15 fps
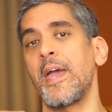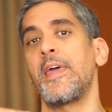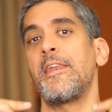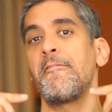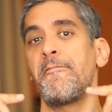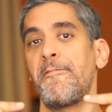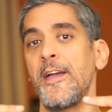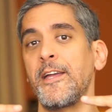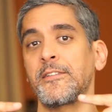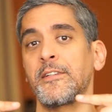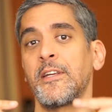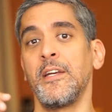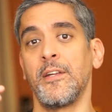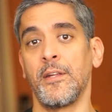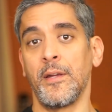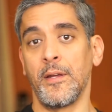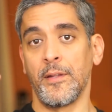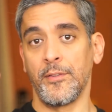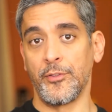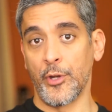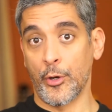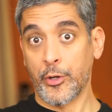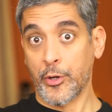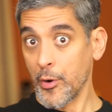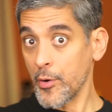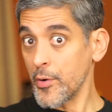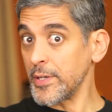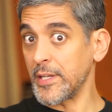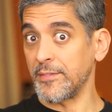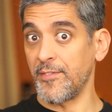and affect their
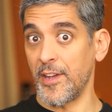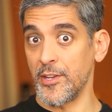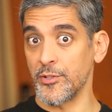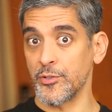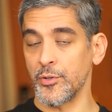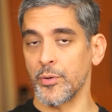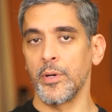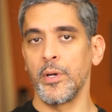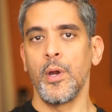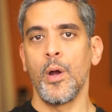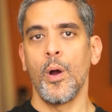current adventure.